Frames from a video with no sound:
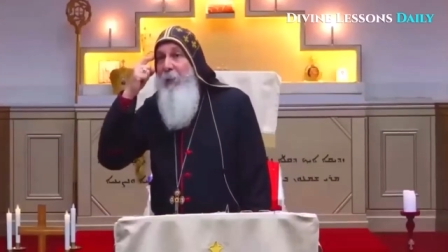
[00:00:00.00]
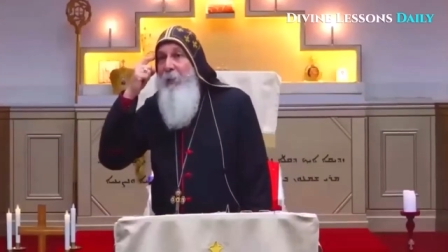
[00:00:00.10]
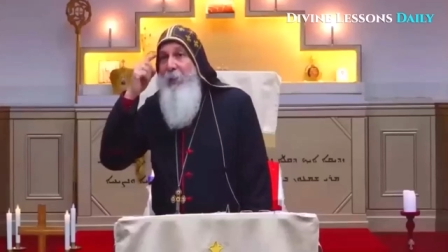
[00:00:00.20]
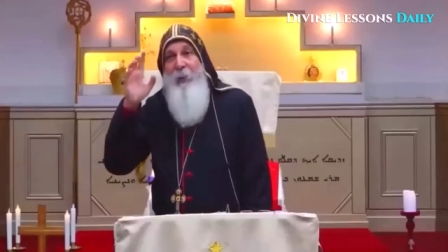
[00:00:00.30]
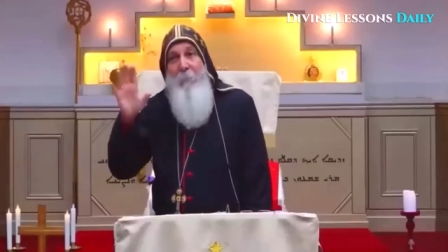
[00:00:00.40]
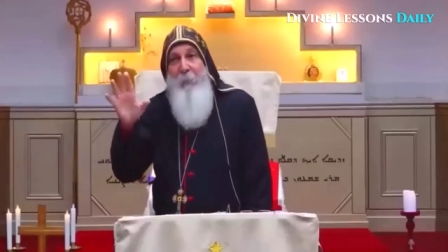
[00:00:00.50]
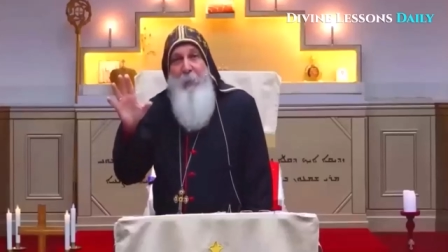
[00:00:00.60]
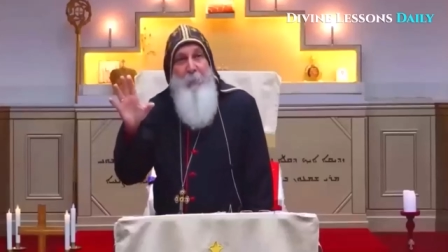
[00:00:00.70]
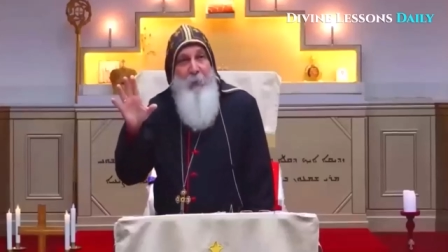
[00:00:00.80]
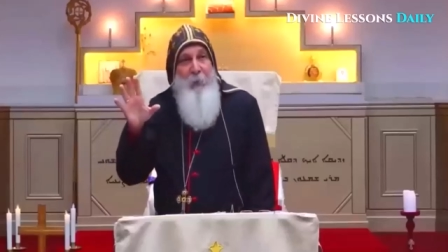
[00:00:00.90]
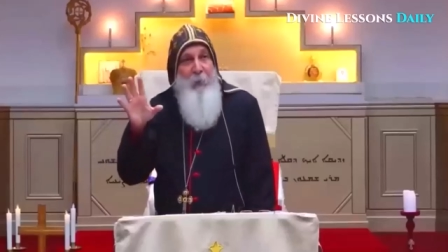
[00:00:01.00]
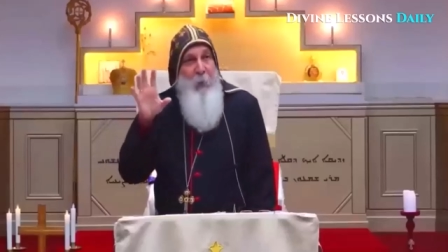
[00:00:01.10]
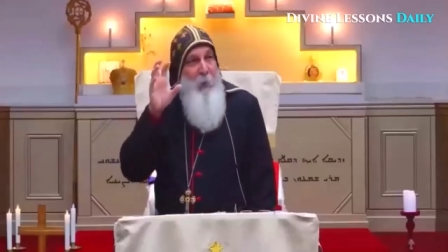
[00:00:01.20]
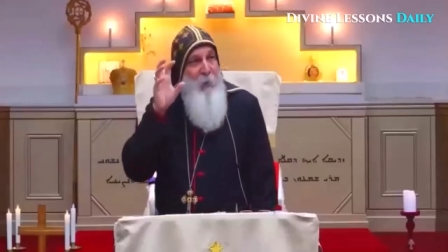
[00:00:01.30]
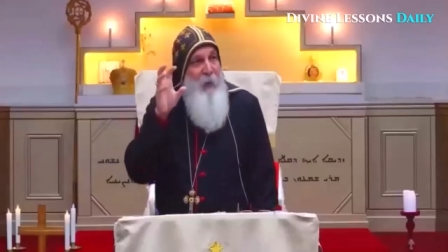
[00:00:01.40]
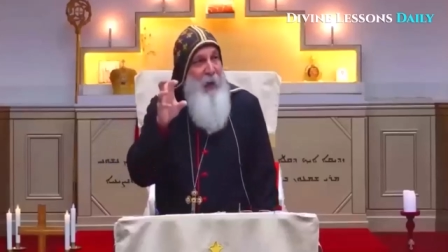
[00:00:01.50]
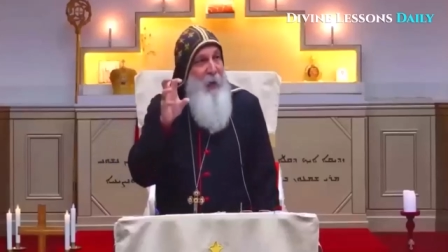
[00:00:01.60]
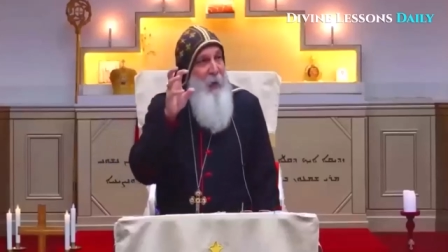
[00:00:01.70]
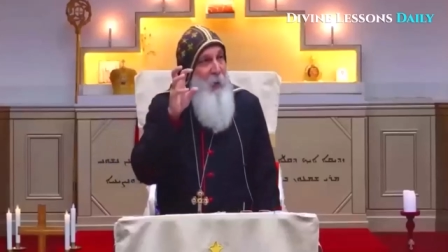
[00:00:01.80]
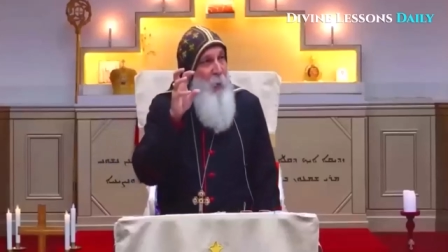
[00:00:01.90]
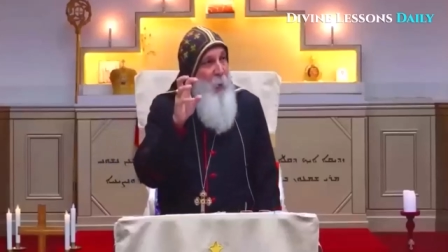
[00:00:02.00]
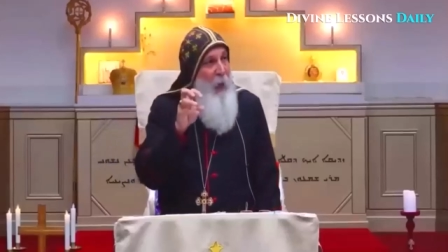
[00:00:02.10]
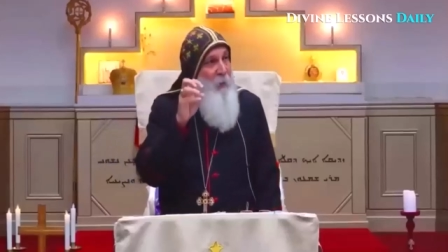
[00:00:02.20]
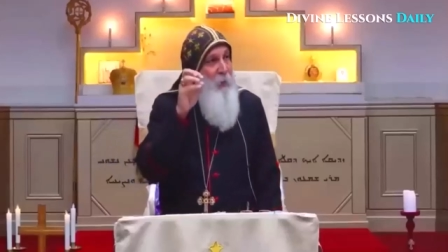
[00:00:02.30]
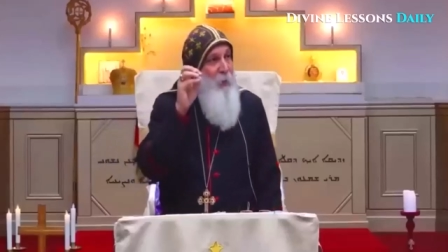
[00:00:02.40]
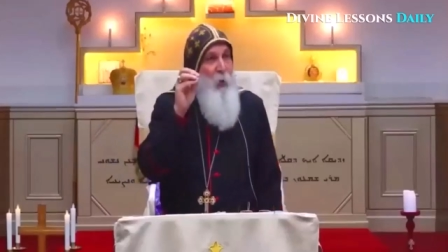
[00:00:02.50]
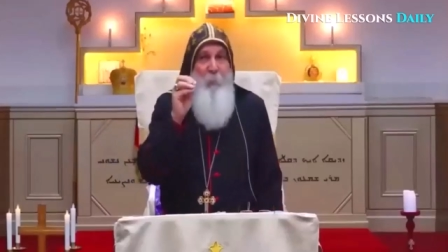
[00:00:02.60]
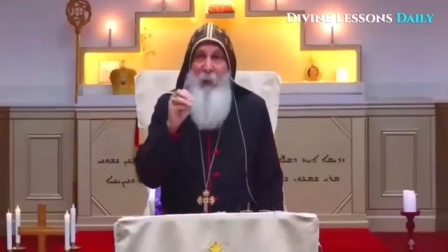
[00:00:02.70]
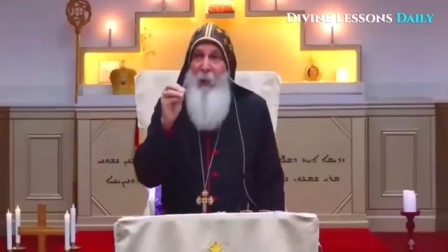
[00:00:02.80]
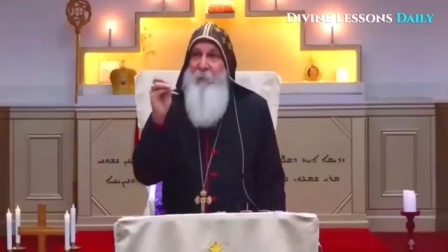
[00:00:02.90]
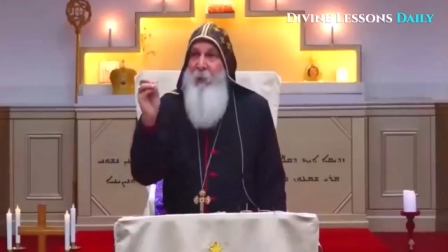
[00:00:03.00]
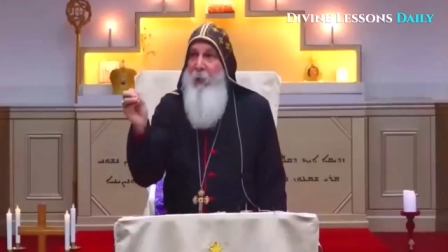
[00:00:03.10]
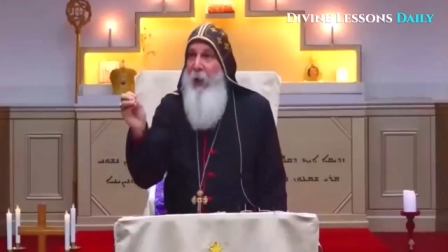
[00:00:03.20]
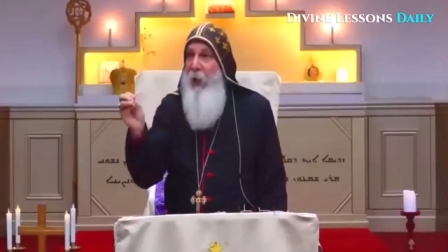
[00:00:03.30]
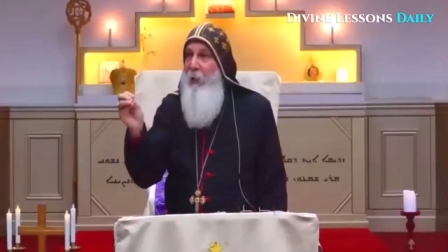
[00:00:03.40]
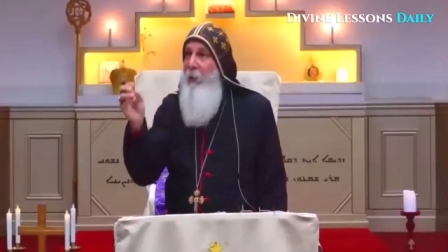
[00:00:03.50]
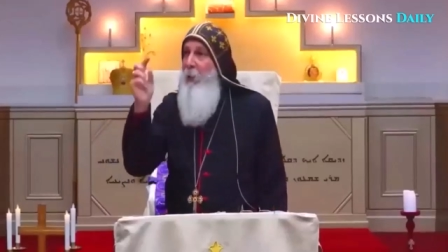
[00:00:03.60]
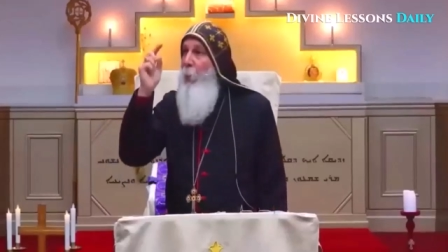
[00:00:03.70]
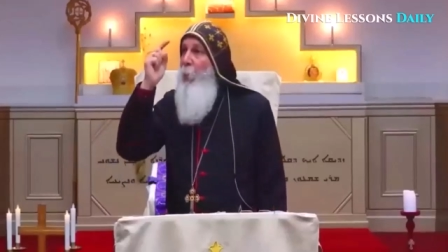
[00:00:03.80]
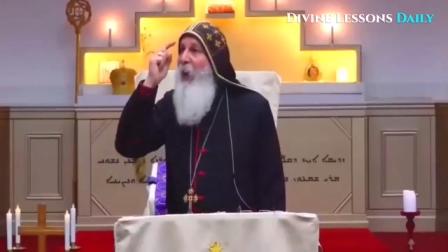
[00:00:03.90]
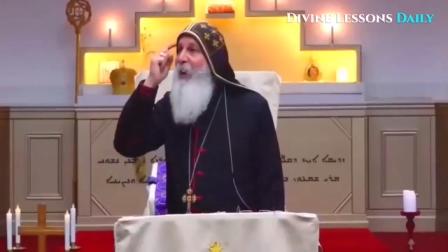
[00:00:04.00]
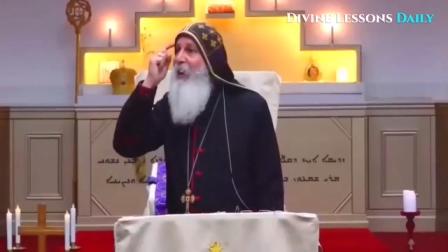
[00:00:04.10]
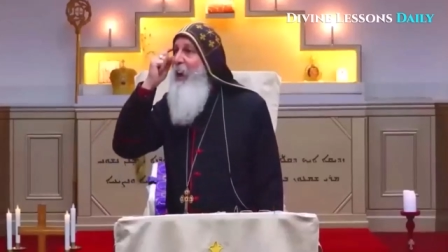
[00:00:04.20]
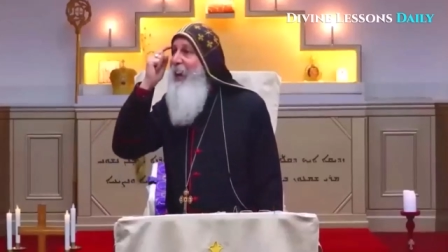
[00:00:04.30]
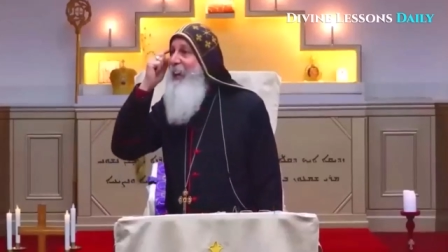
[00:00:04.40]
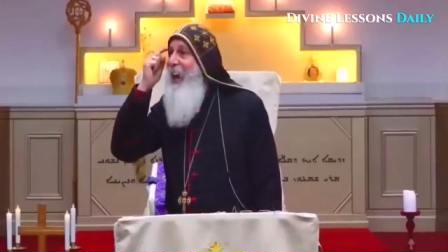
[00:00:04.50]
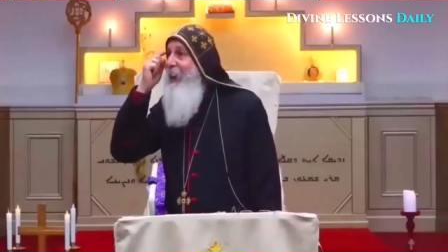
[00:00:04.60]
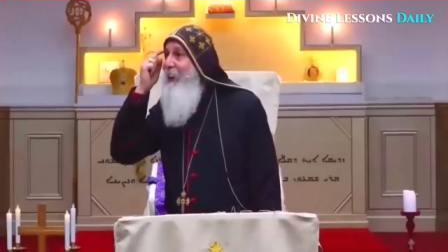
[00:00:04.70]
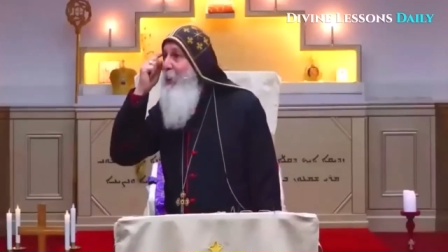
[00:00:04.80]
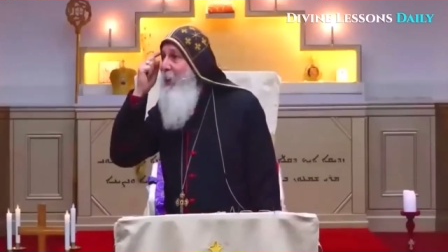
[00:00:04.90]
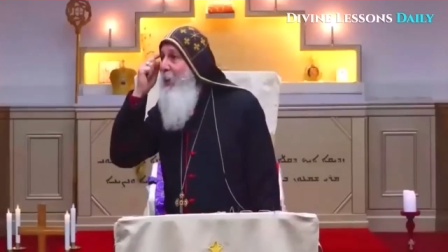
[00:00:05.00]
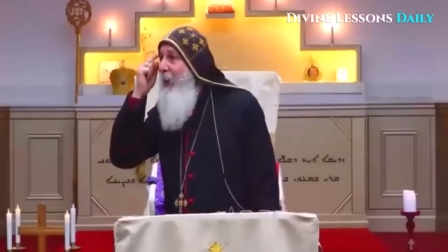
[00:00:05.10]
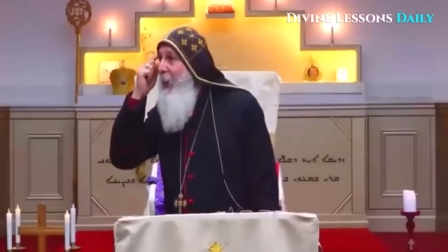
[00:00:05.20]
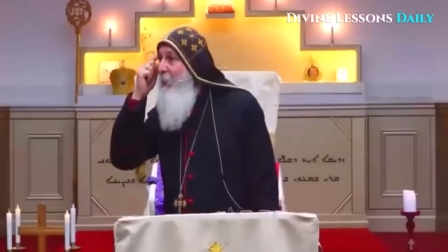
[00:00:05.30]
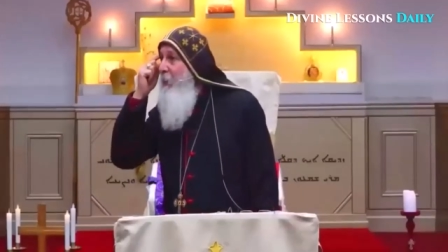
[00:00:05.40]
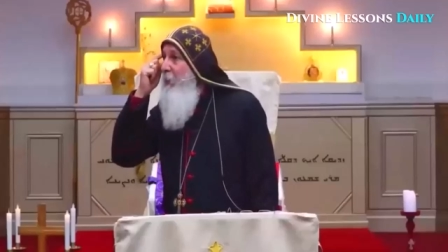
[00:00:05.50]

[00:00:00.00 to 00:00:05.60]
See, some people, they want to believe in God when they get it in their head.